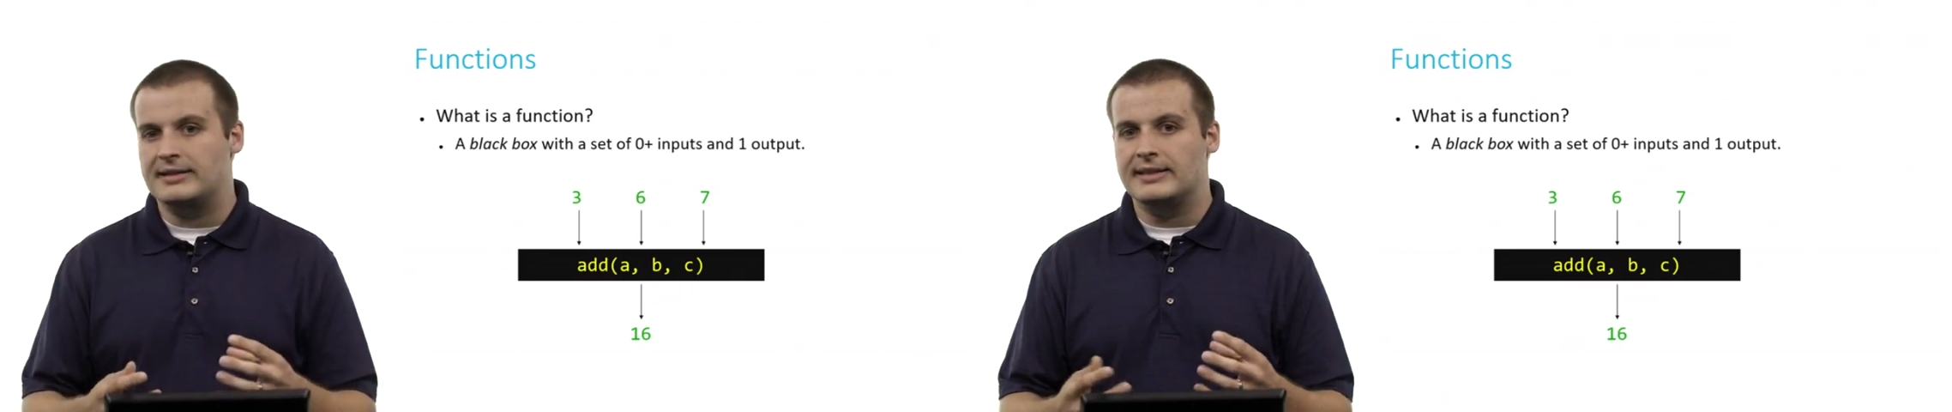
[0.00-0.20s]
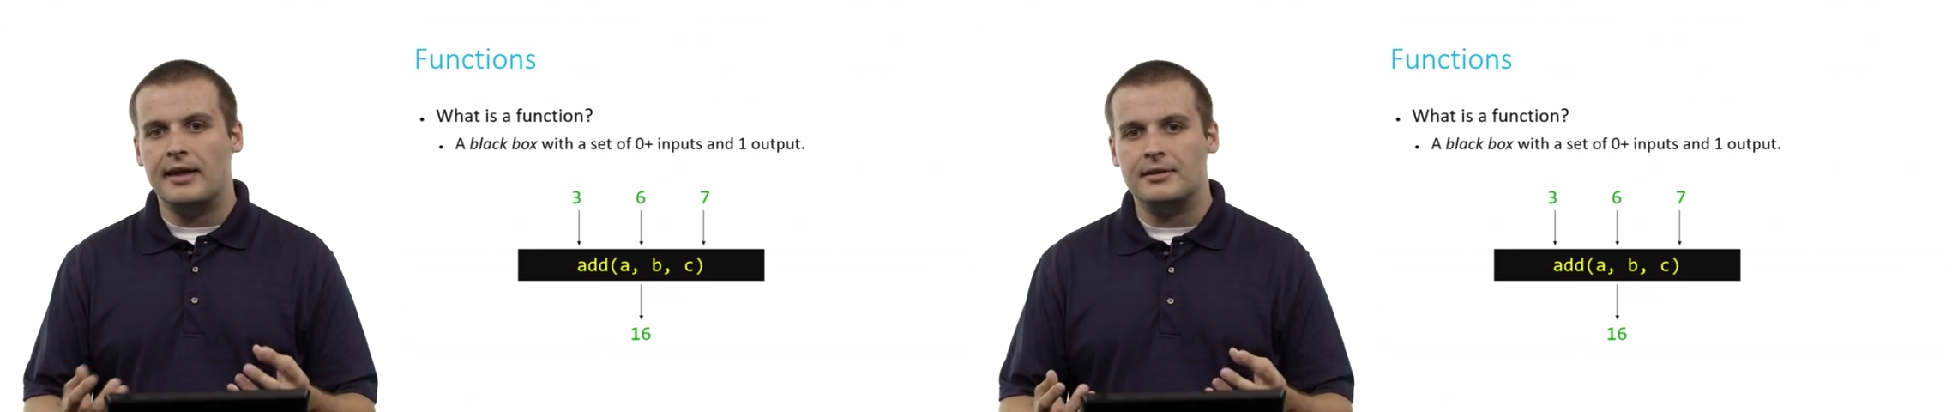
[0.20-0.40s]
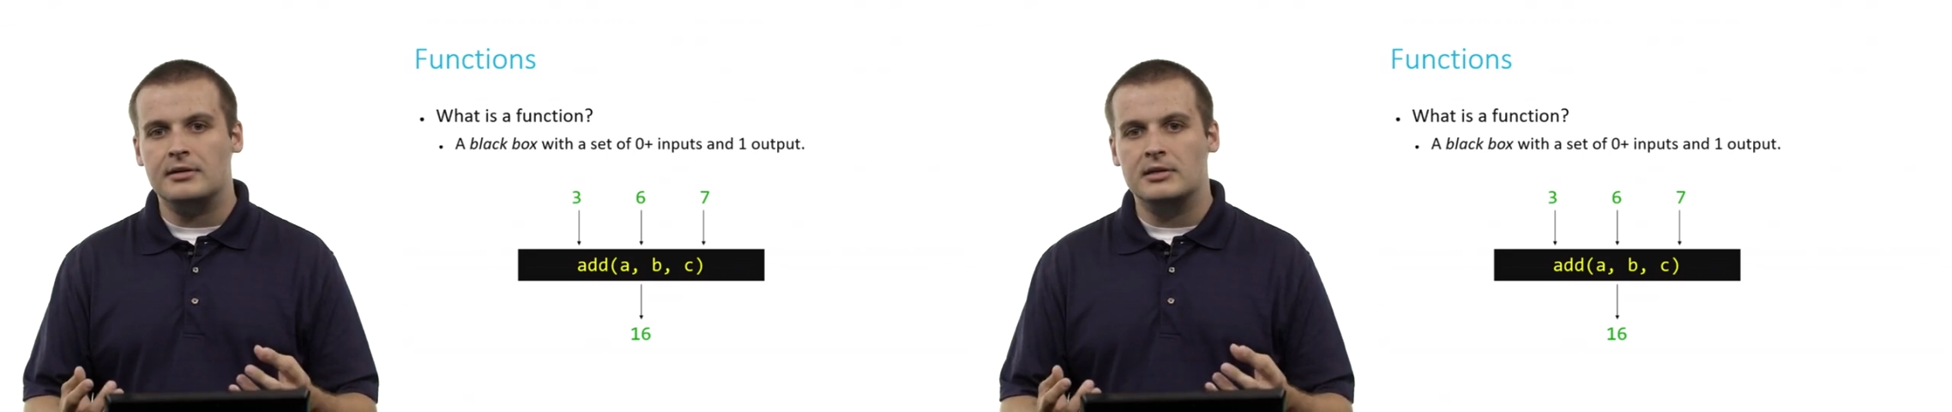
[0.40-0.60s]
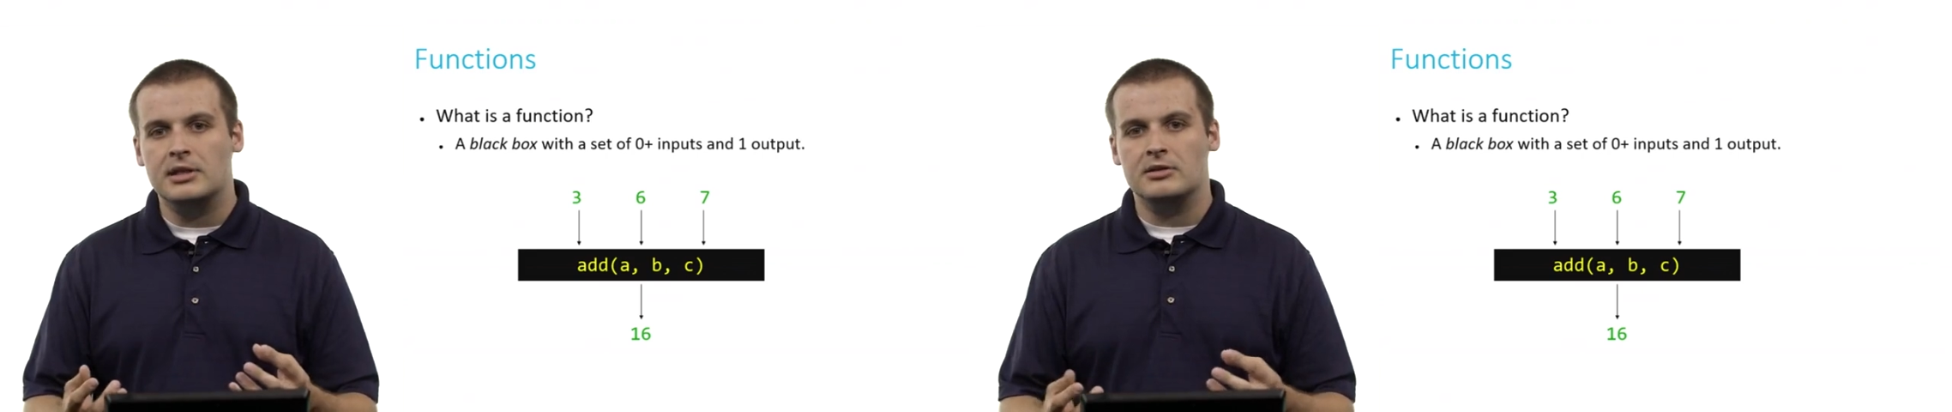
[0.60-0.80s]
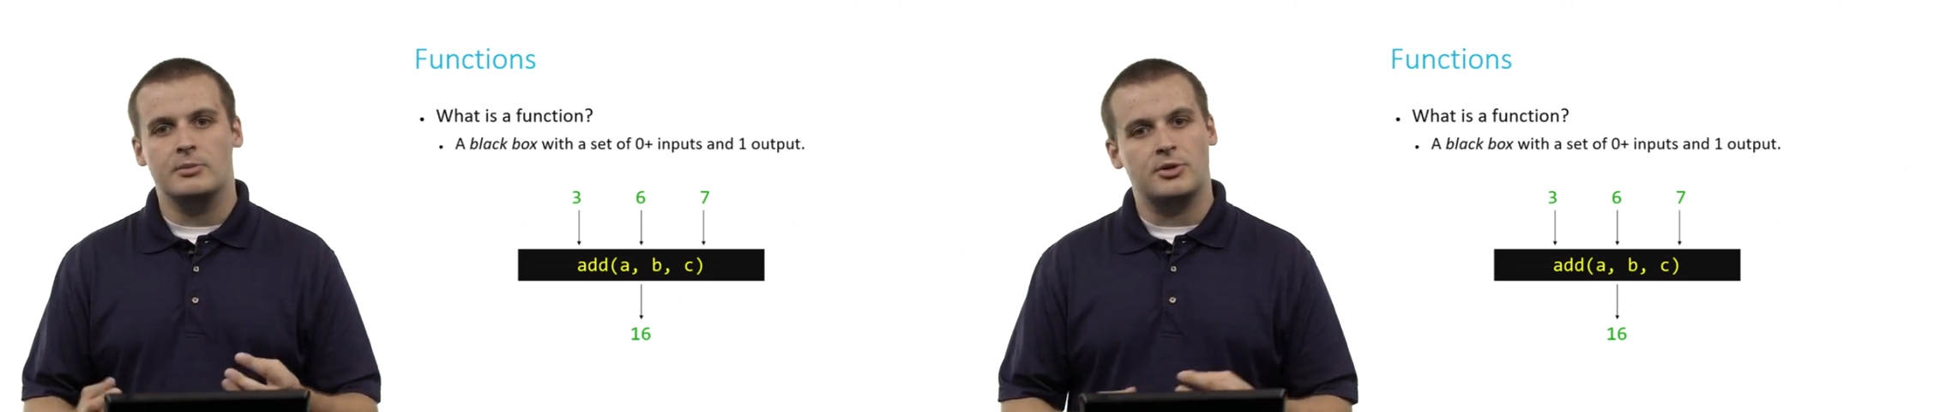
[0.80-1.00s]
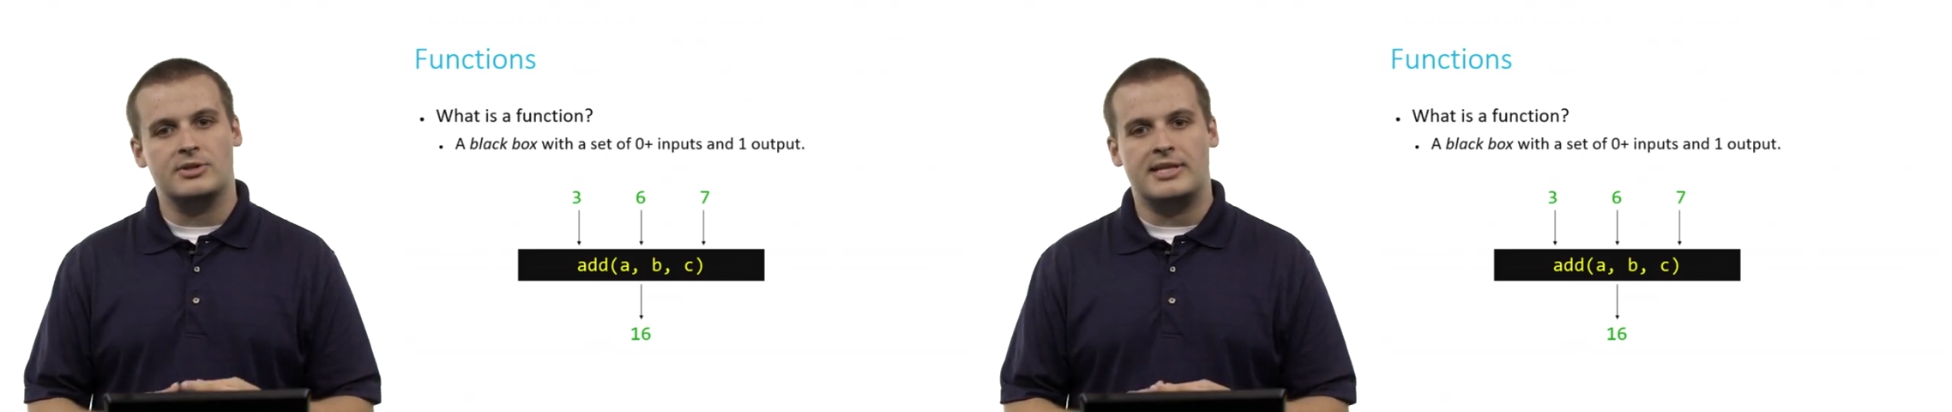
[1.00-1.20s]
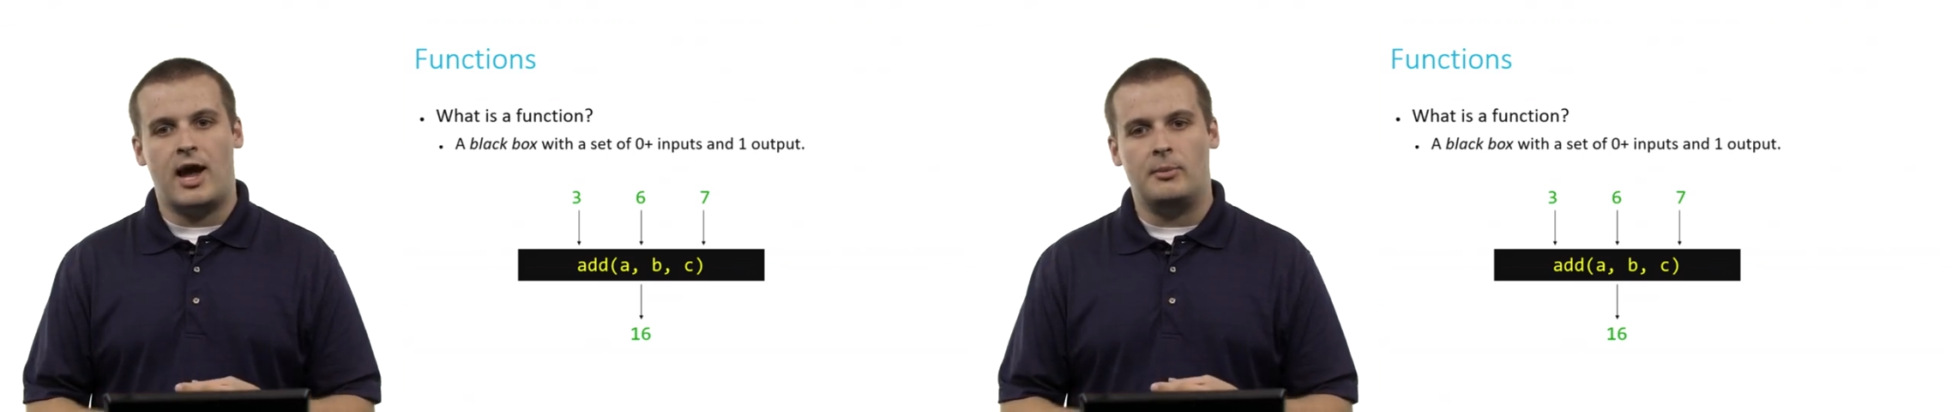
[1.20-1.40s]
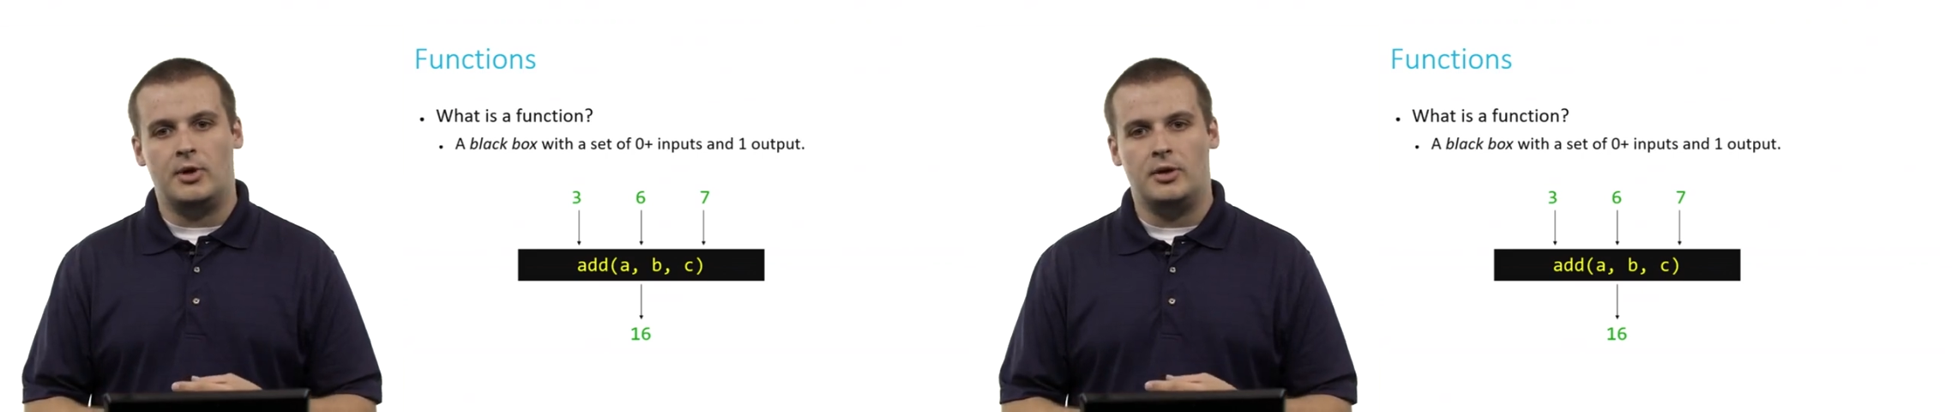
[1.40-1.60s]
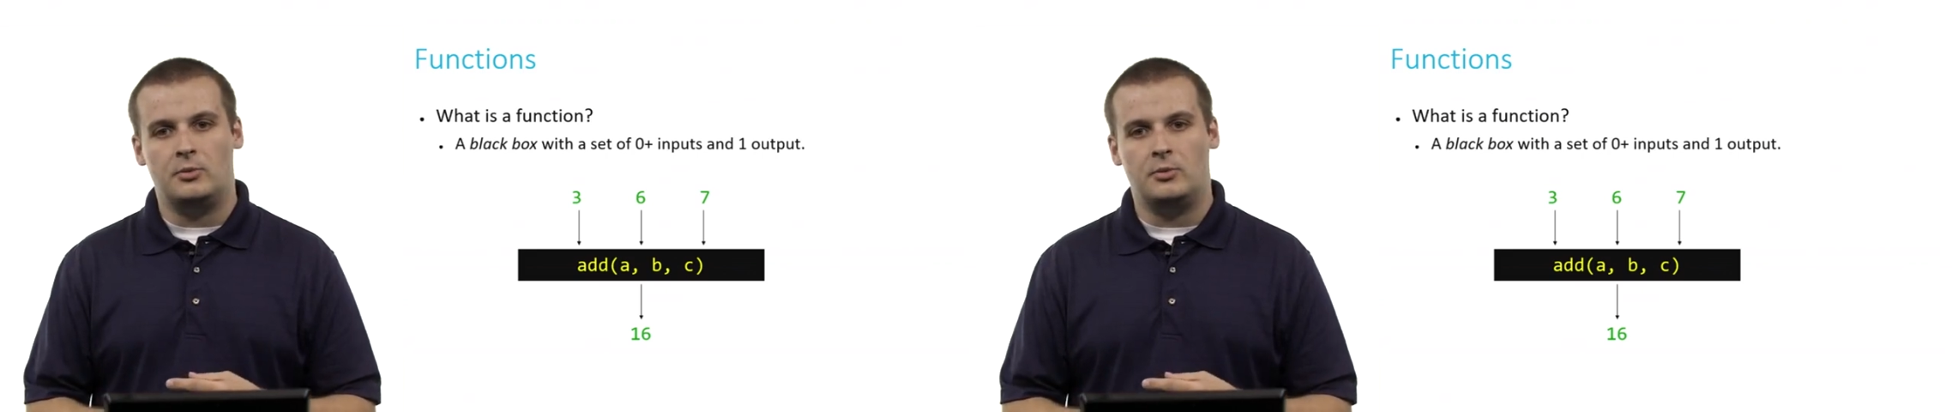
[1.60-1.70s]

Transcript: together to produce the output,